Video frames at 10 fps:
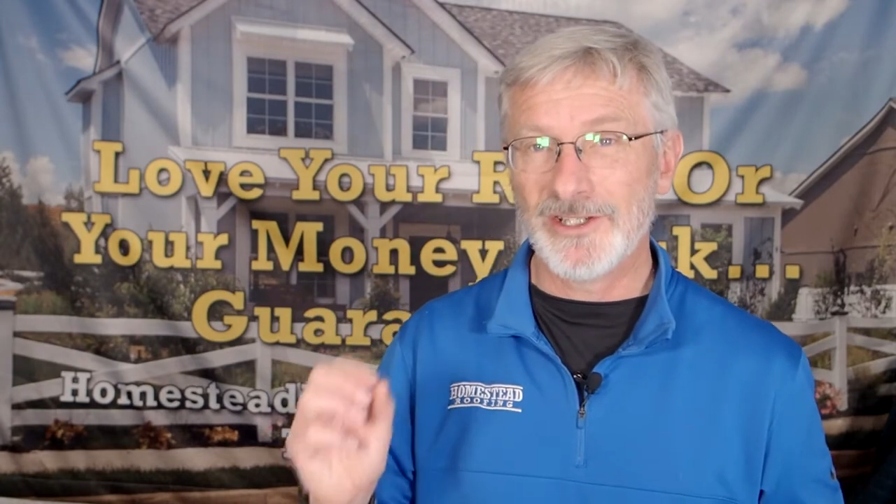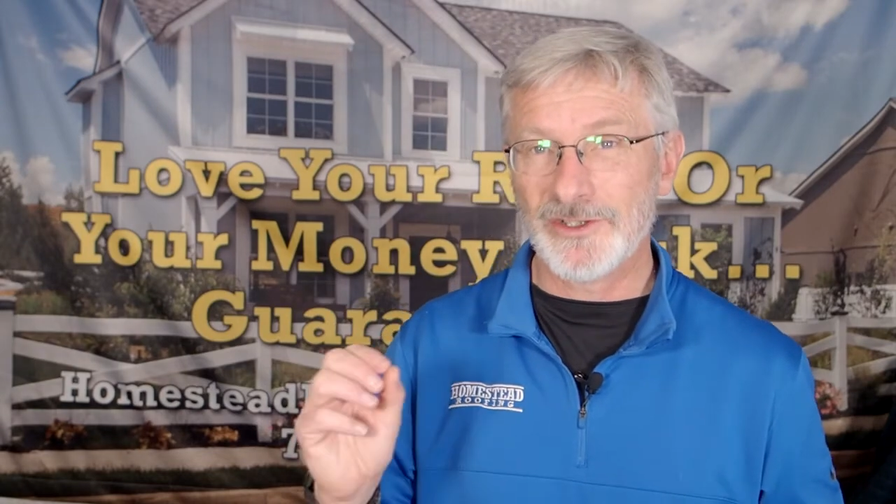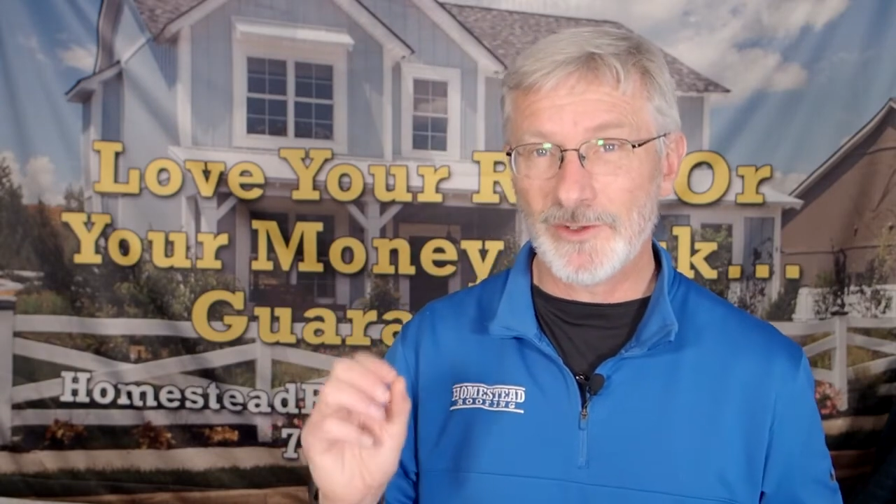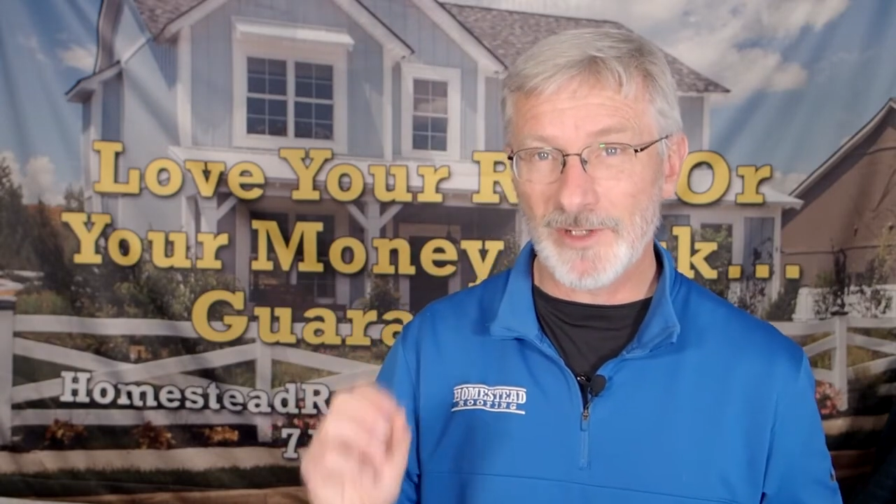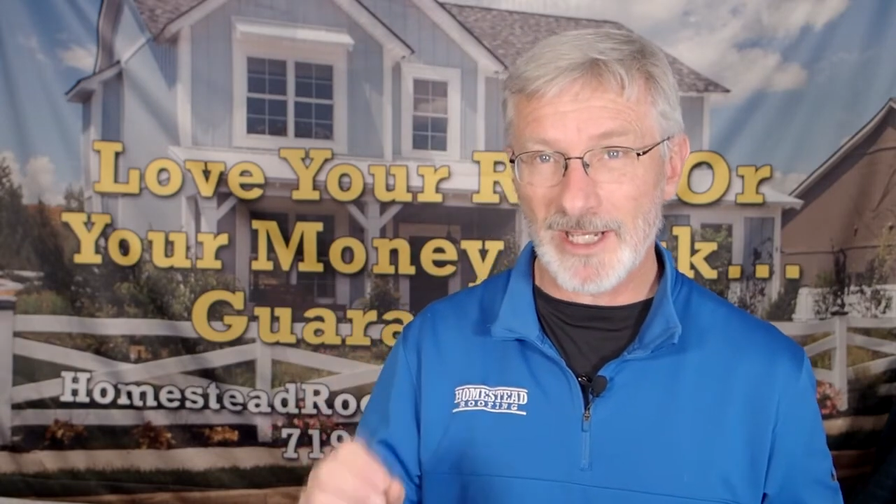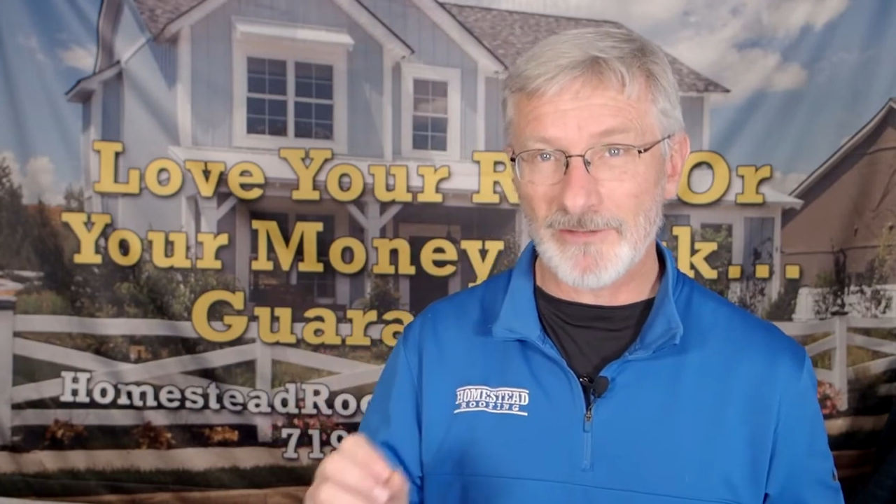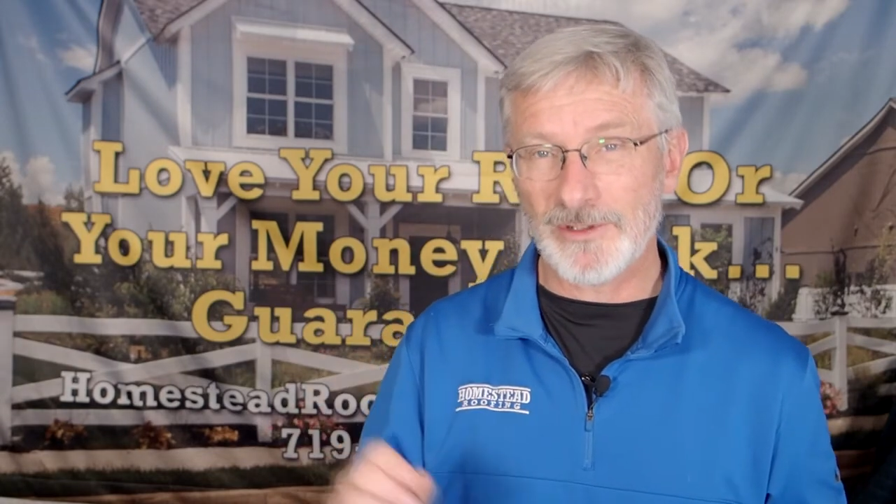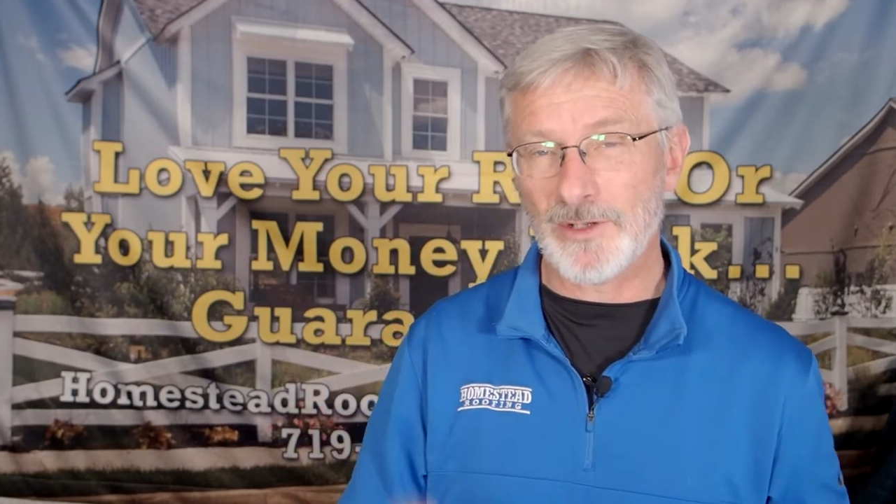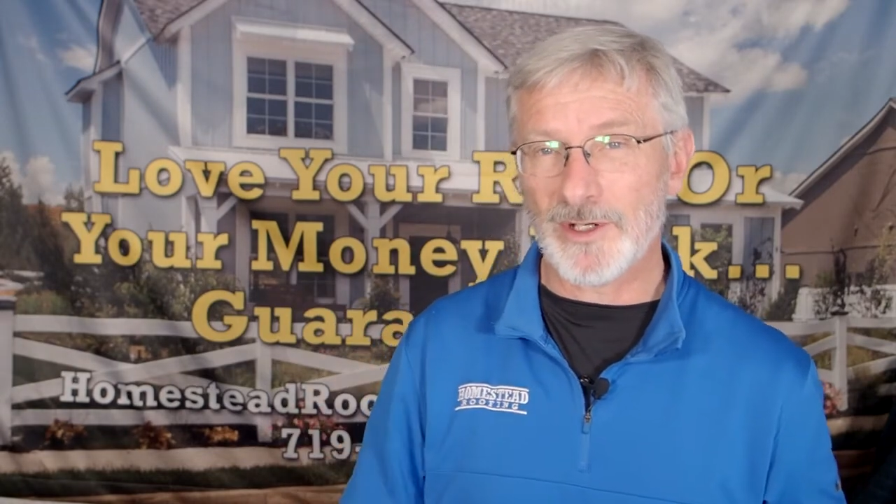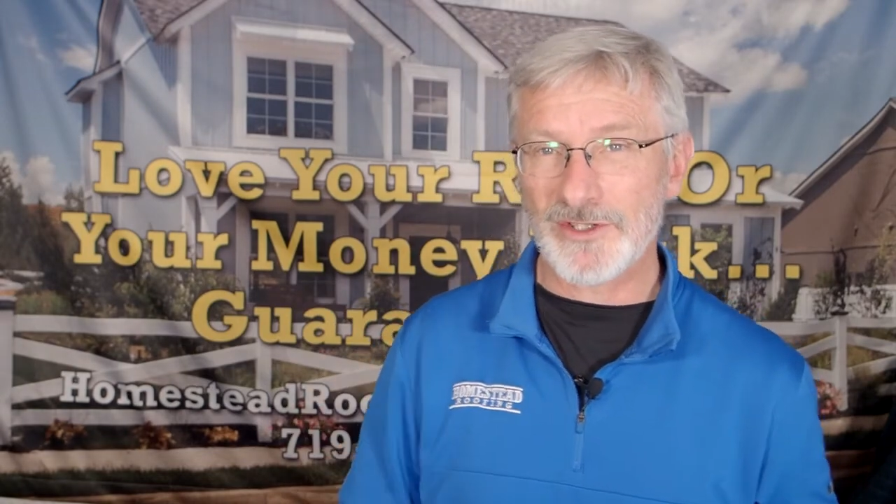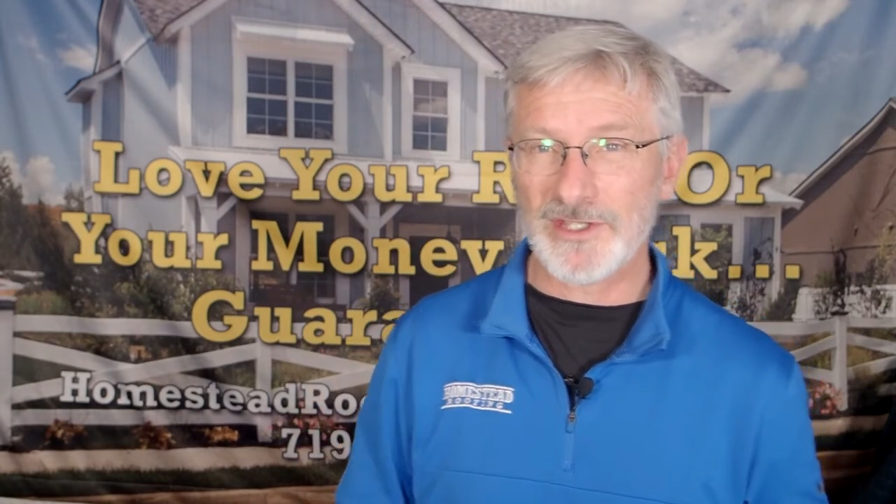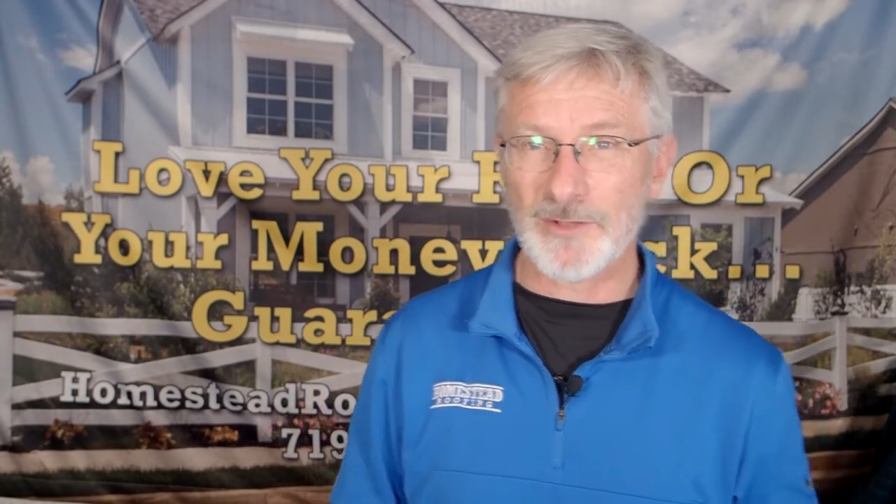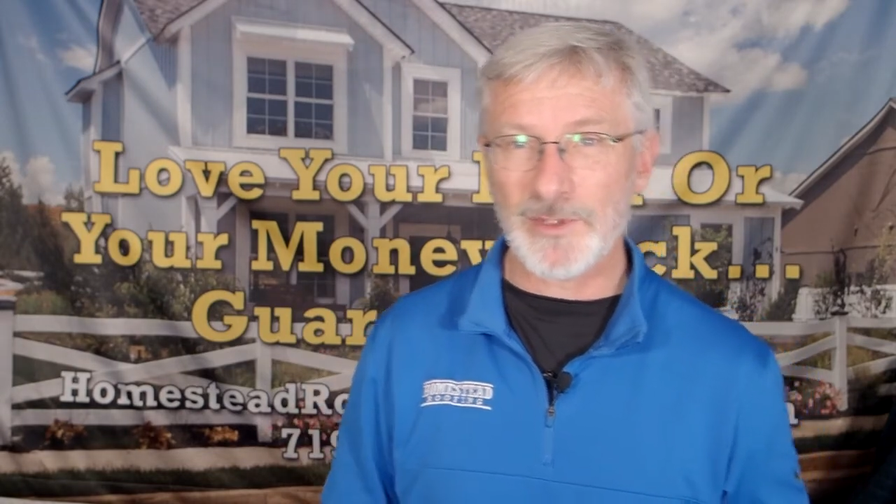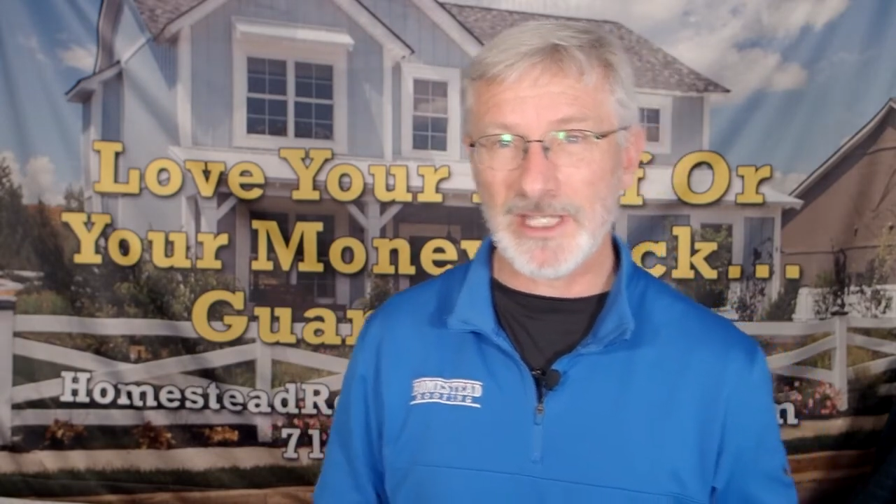to every question that we